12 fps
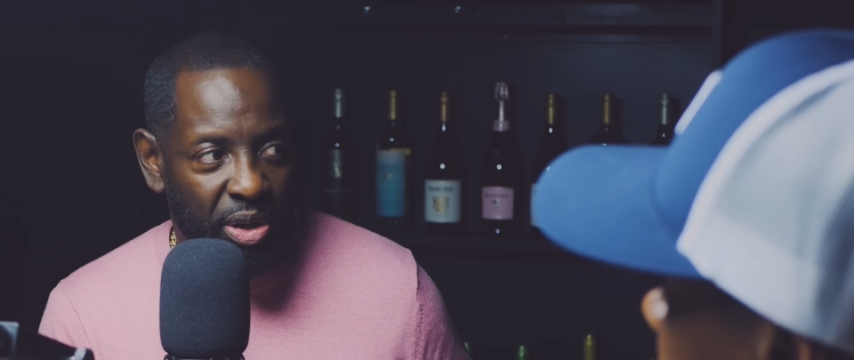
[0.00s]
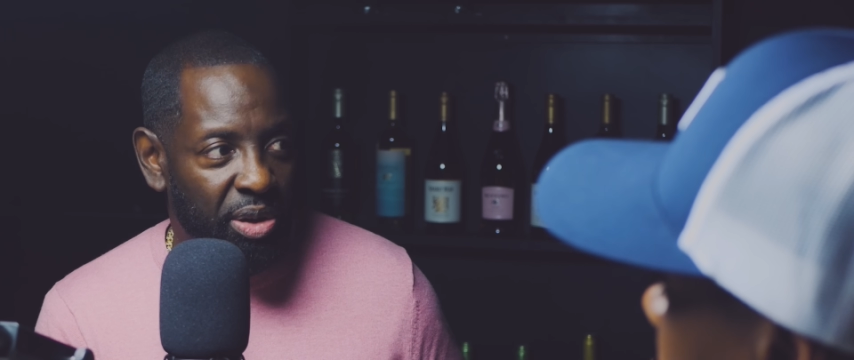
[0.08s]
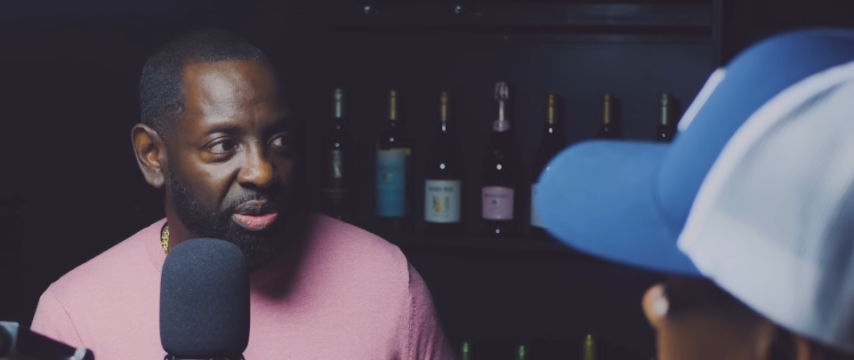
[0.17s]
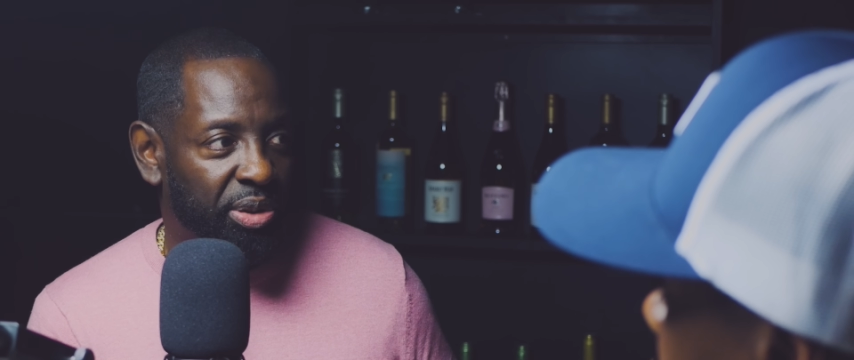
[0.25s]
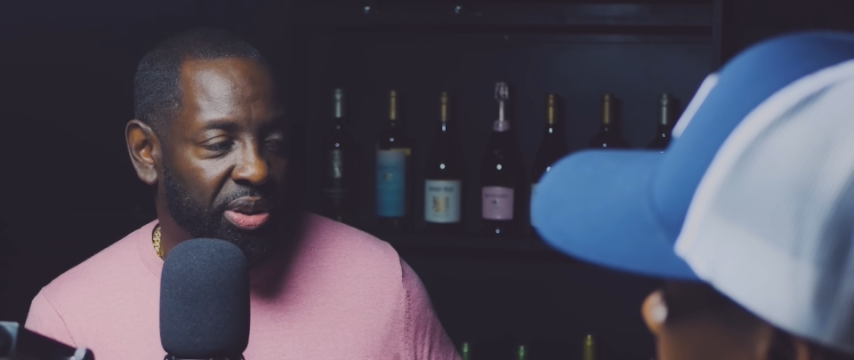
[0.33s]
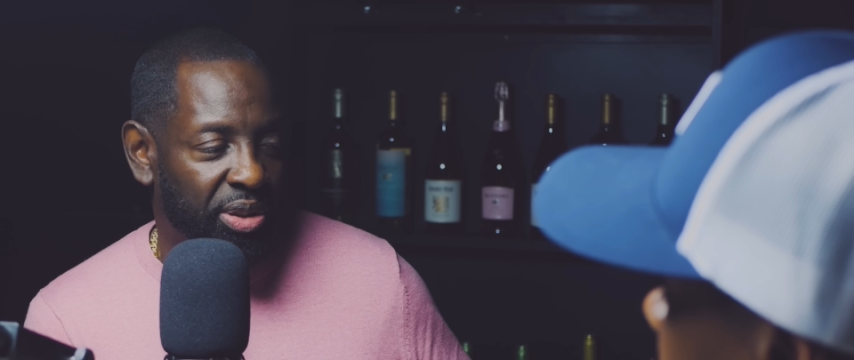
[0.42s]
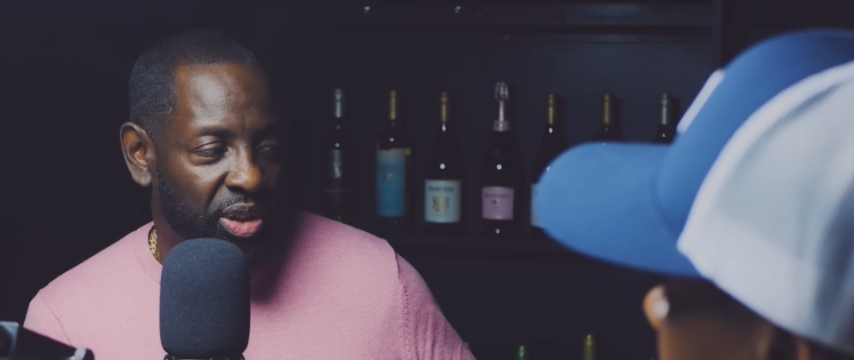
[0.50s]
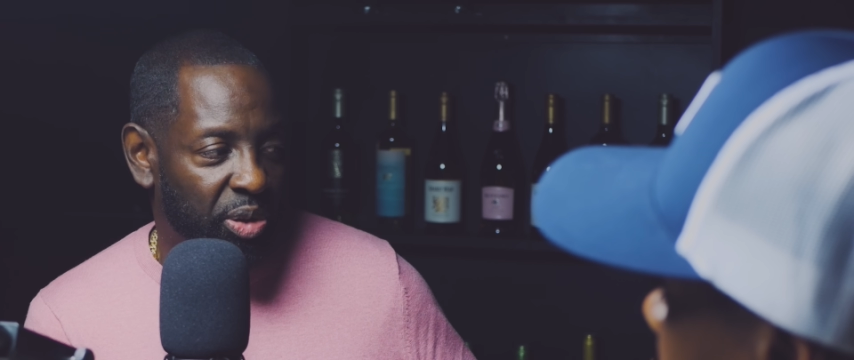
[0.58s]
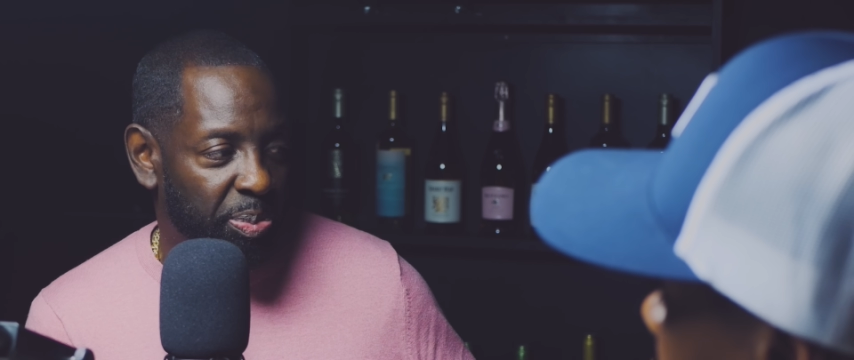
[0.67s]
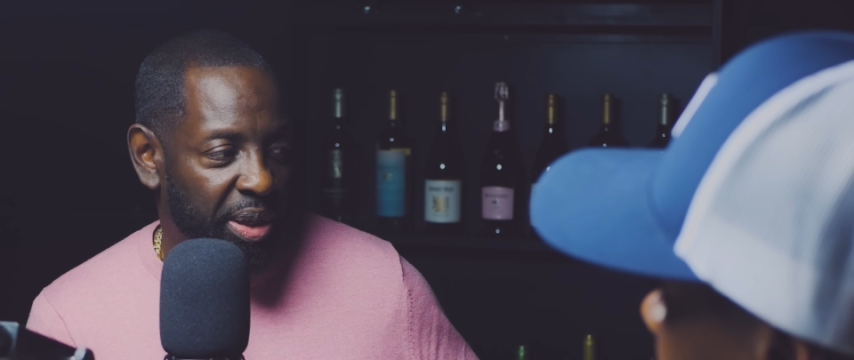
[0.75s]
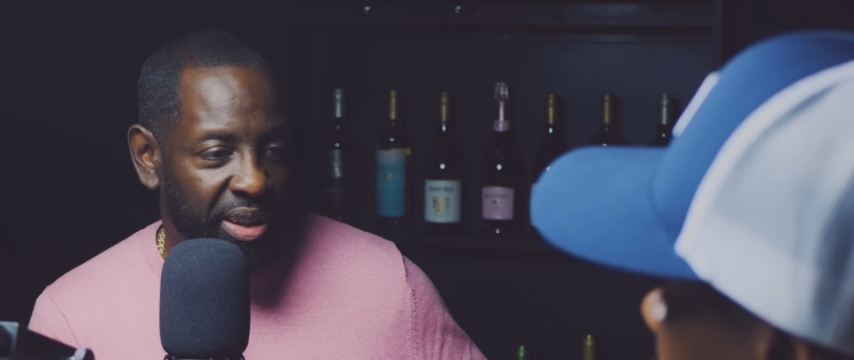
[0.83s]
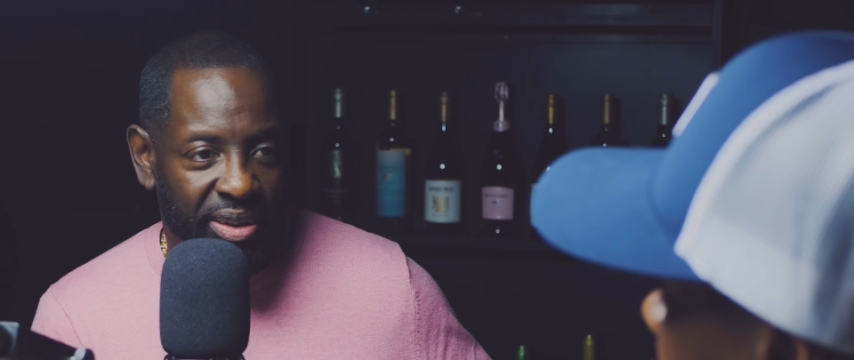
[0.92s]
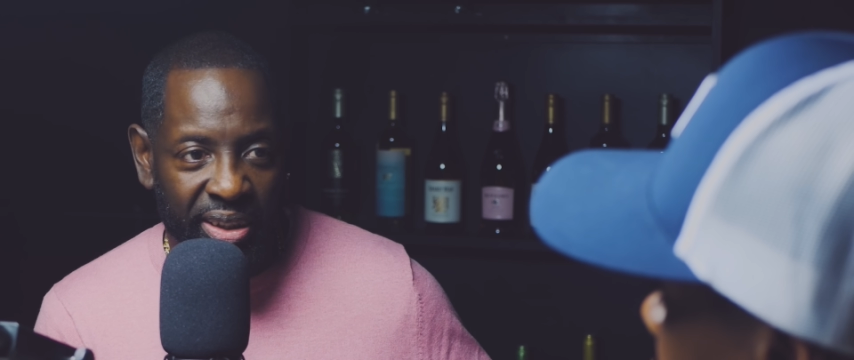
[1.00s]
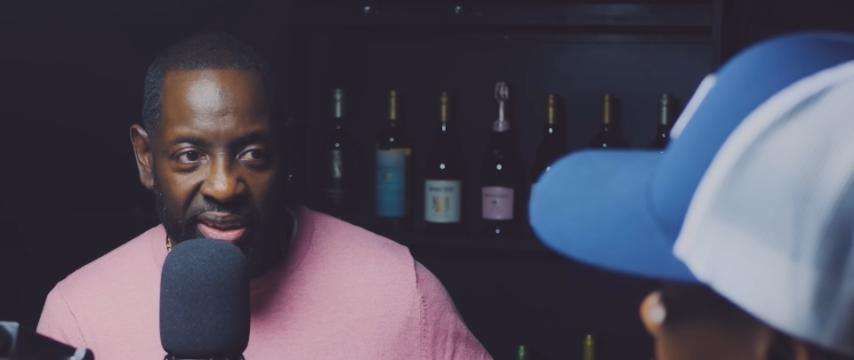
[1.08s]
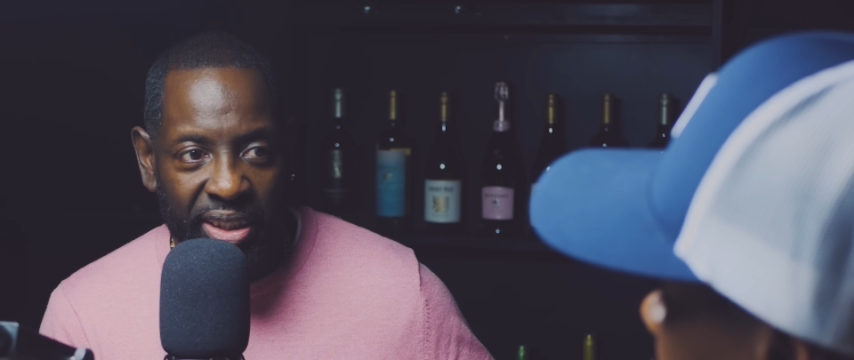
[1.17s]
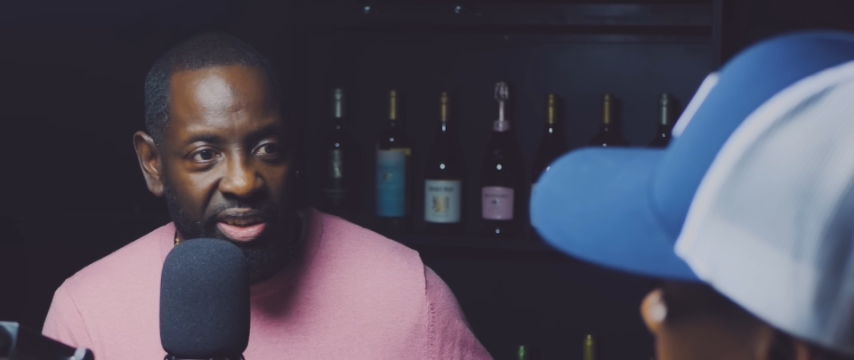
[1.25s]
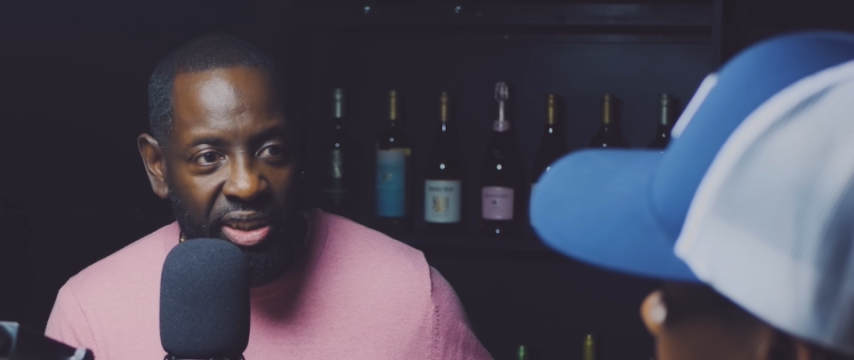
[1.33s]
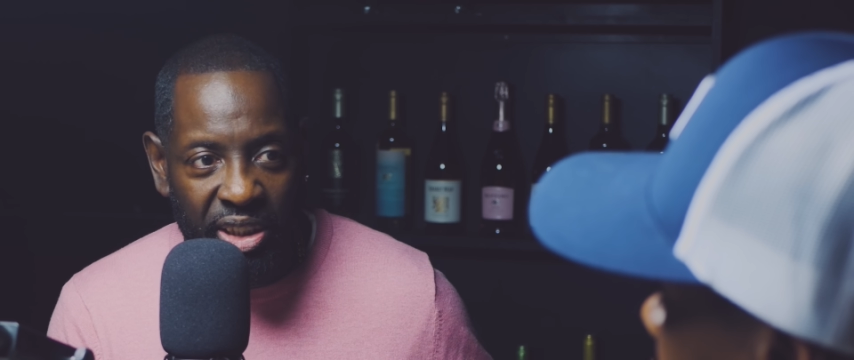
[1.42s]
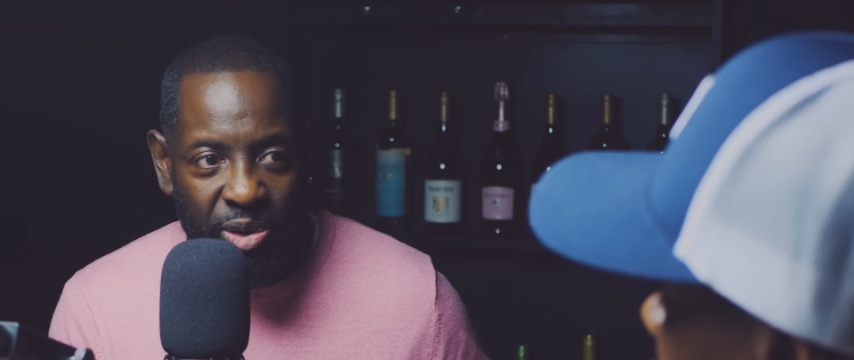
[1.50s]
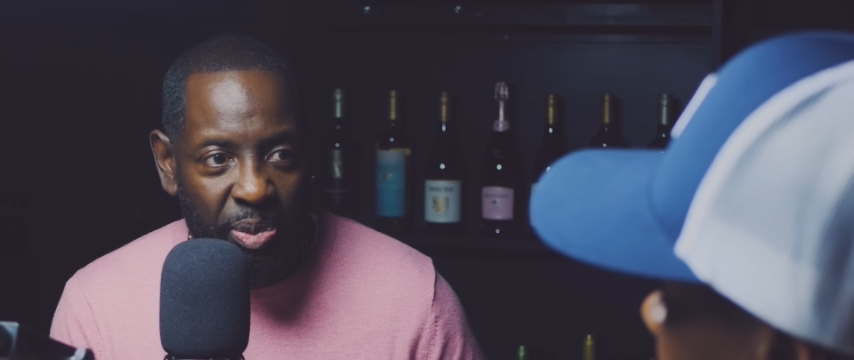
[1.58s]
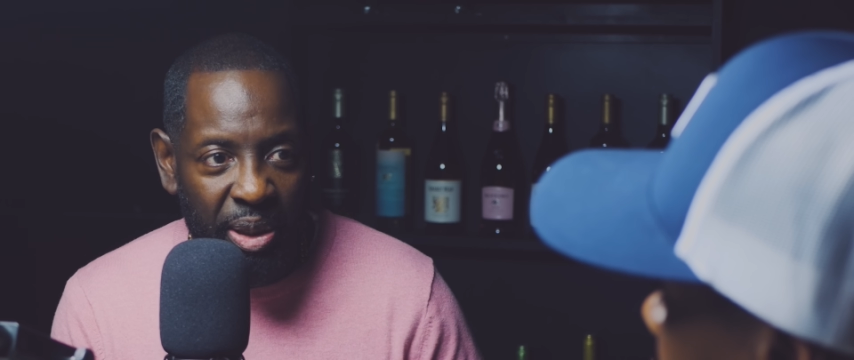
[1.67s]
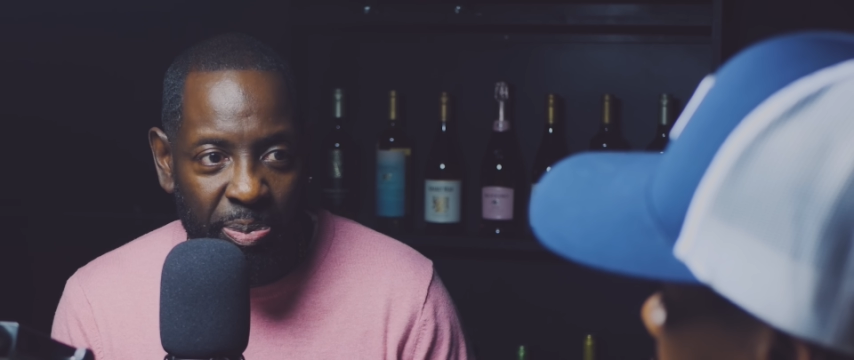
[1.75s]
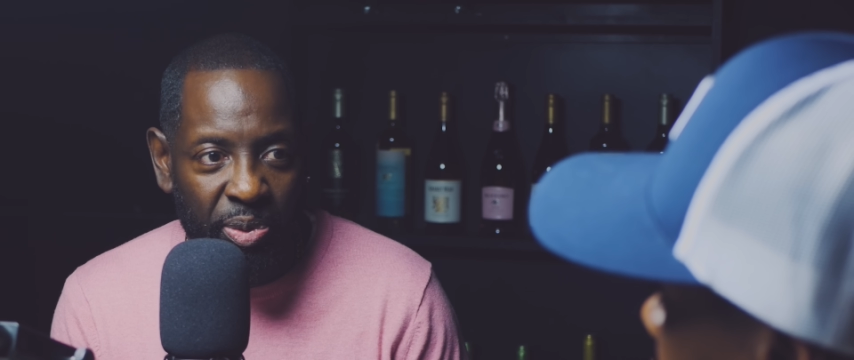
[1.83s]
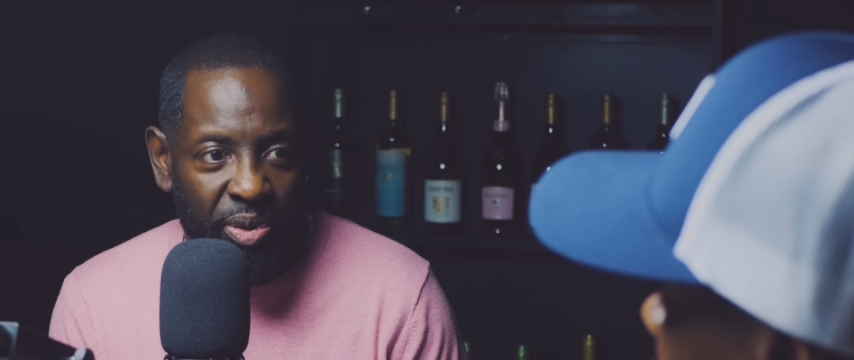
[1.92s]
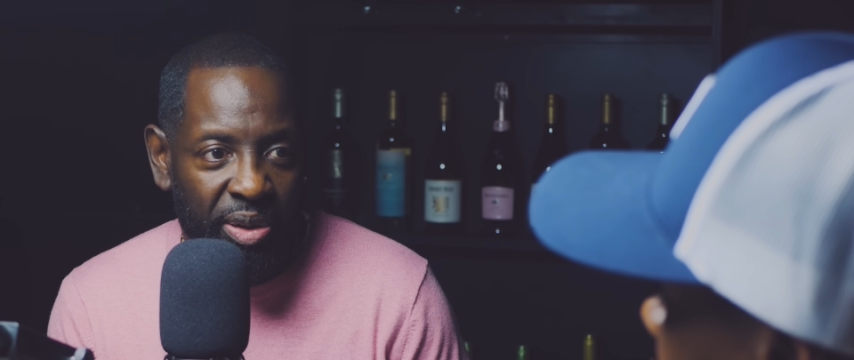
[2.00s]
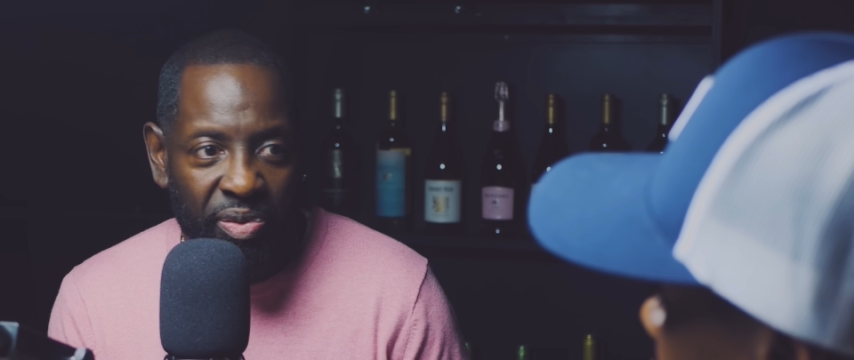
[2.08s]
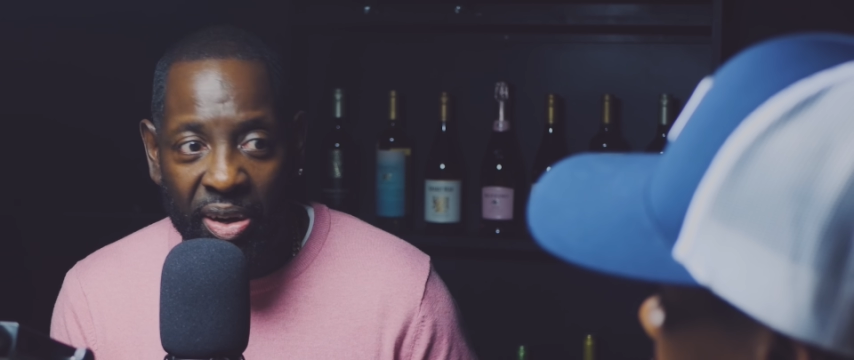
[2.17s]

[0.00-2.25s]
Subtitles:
They would go to speak to indigenous people.